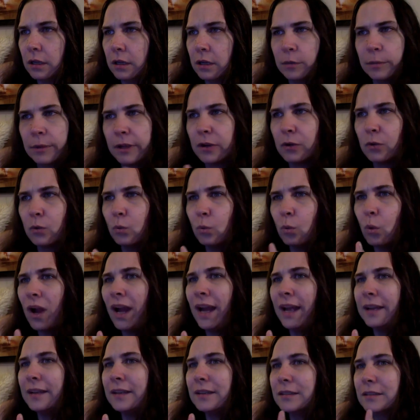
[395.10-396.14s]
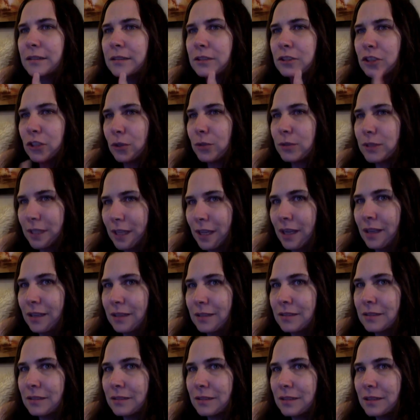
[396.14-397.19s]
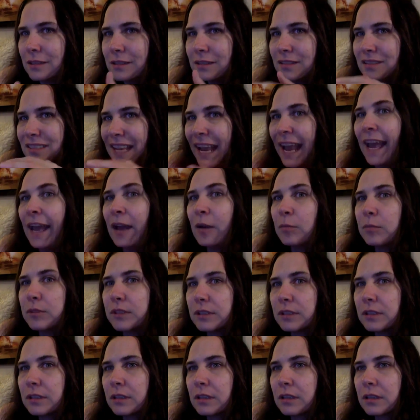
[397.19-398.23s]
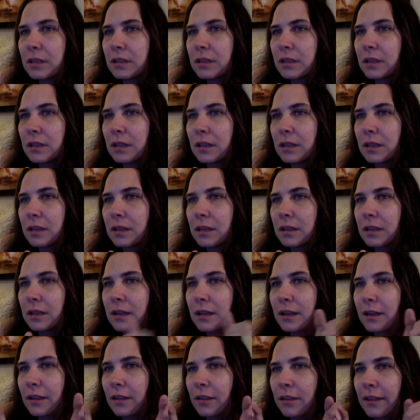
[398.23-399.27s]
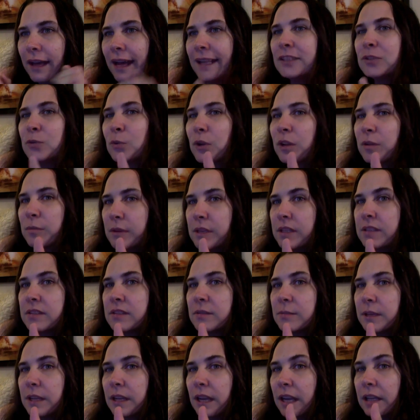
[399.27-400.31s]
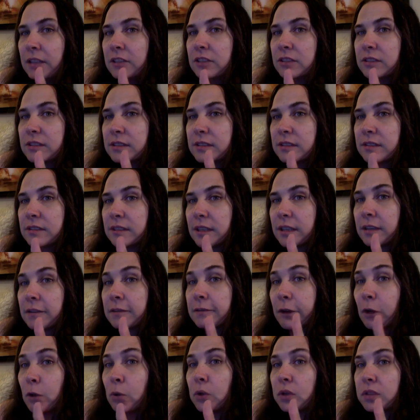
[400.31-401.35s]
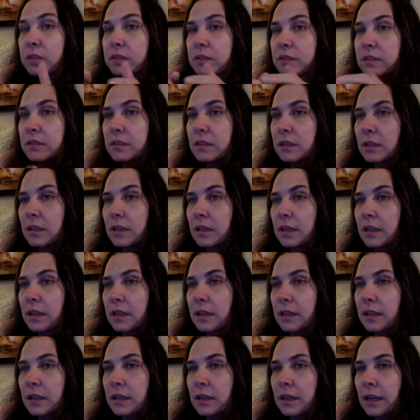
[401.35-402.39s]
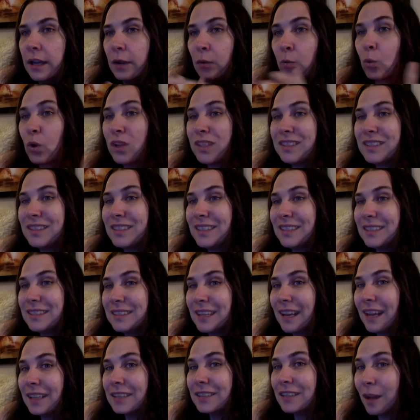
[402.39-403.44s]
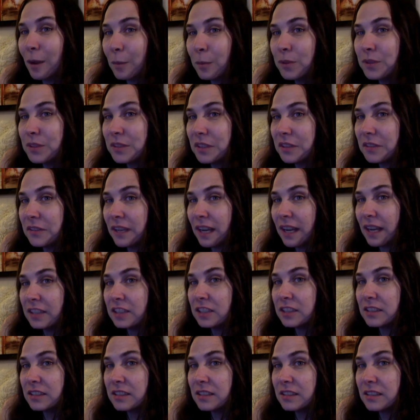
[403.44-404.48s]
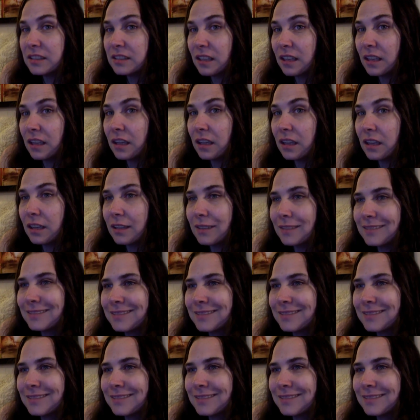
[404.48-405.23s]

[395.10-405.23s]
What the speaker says: No matter what Joe does, he's damned. That's what it means to be an agency sink, folks. And what's the exact opposite of an agency sink?